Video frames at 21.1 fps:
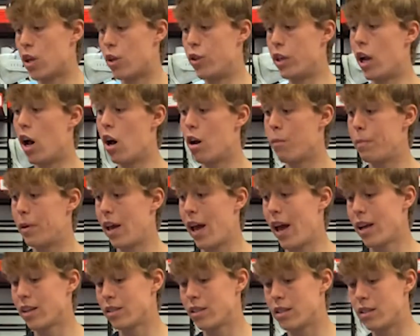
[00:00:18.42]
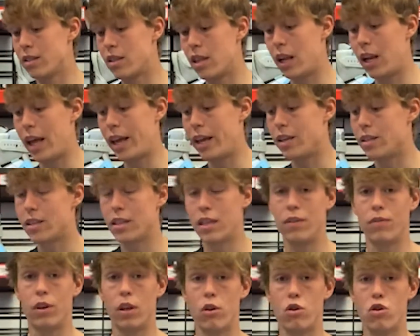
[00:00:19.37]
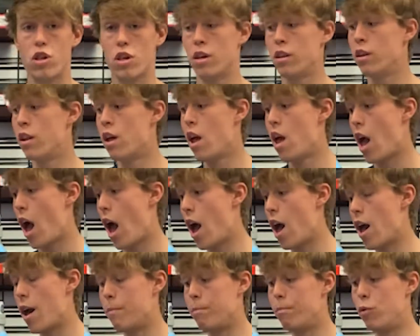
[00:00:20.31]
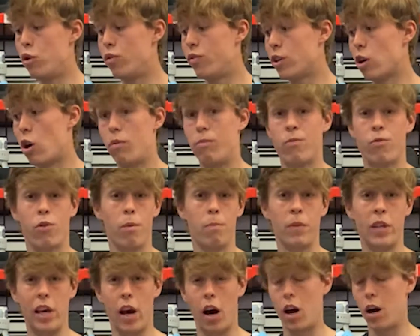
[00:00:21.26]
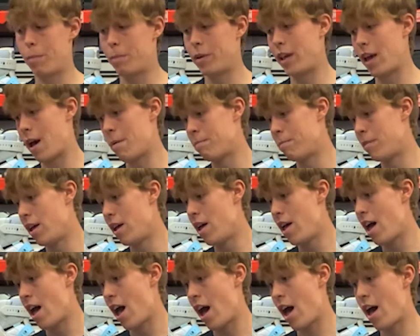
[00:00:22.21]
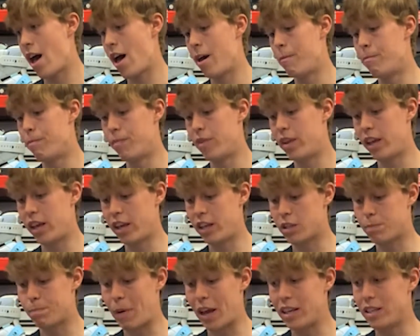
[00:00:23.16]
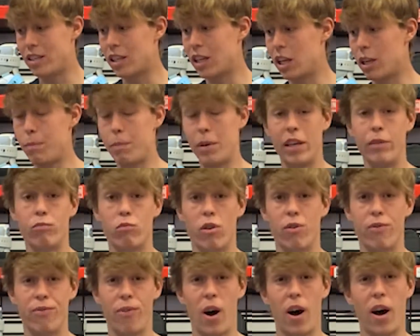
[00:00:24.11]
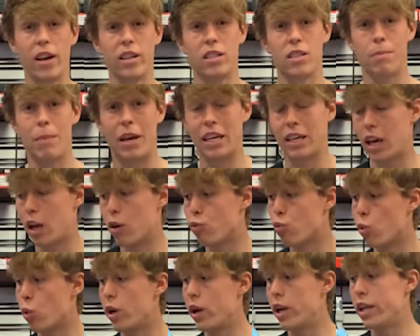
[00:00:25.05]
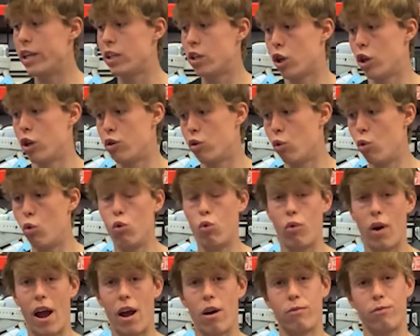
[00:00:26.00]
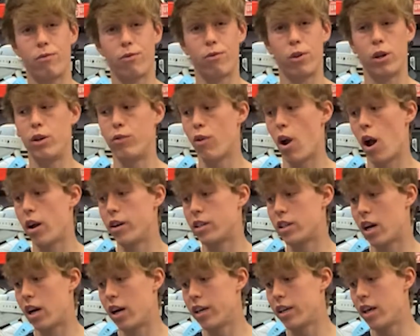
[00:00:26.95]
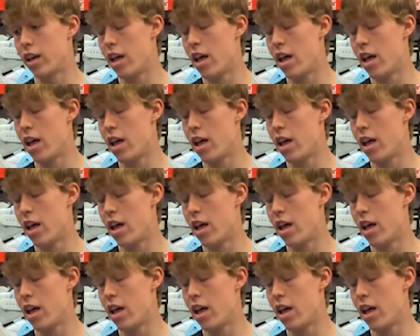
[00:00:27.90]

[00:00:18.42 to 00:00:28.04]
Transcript: the RPX is the latest evolution, moving on from the RPM. It's basically been refined to make it a really good all-round free ride kite,